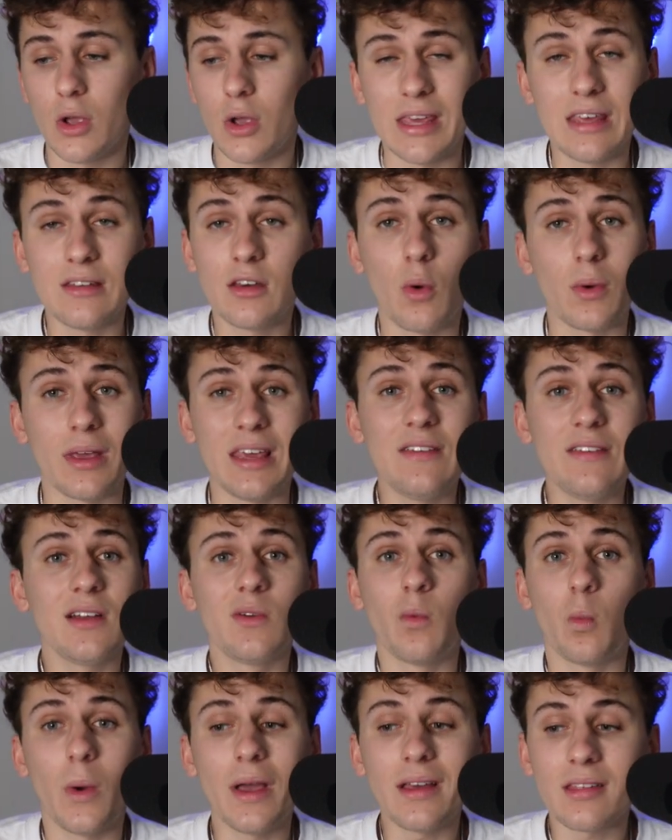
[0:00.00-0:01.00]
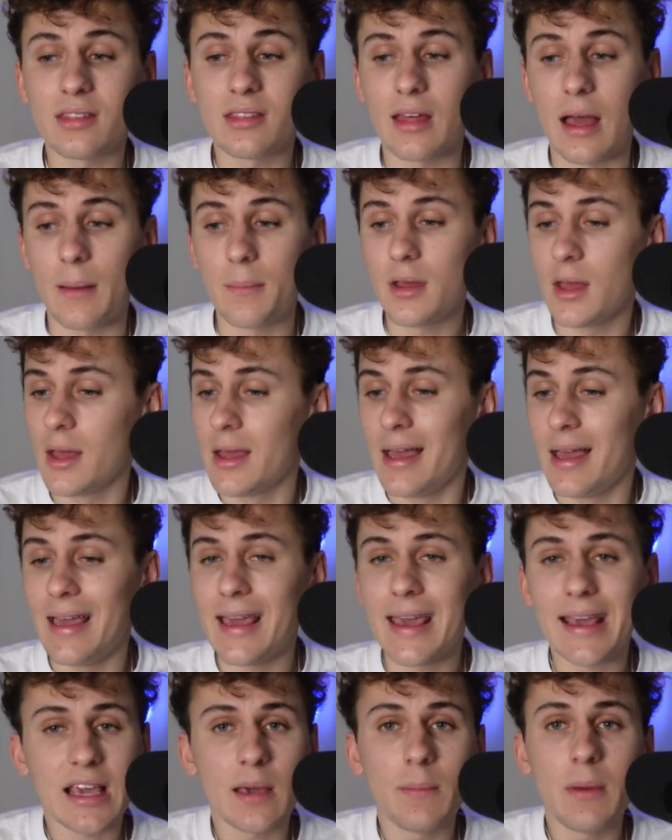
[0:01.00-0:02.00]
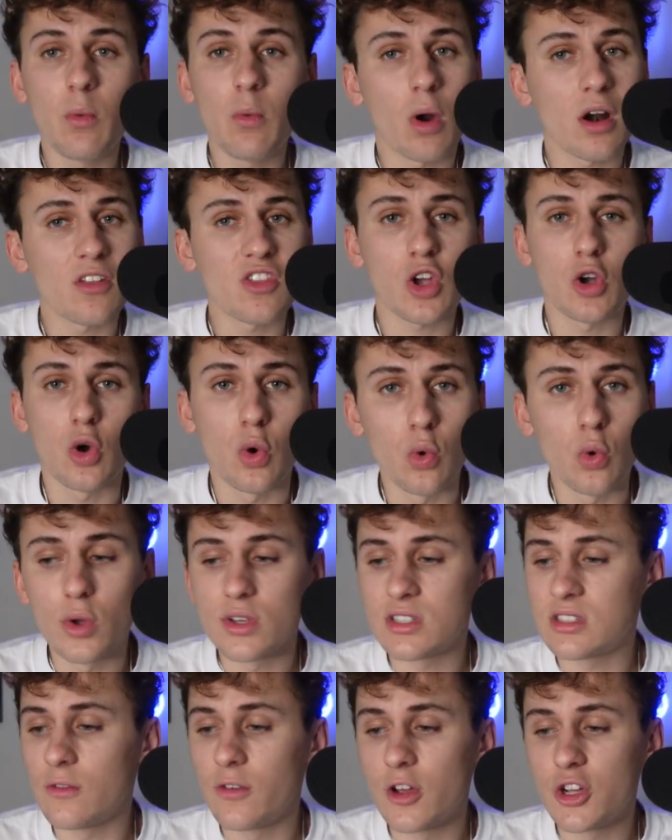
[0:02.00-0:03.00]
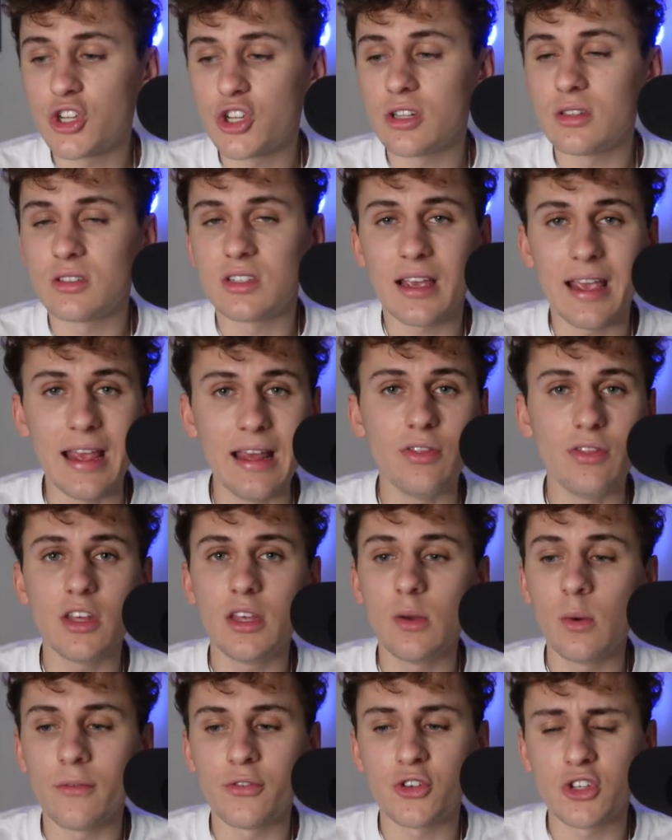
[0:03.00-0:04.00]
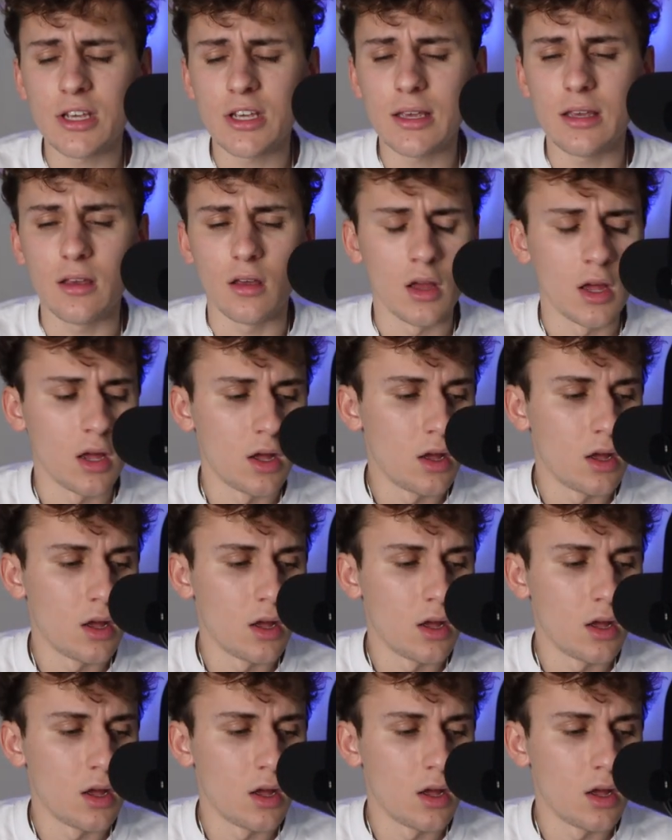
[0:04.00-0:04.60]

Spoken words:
even with them, it could be one of the coolest divisions in the UFC.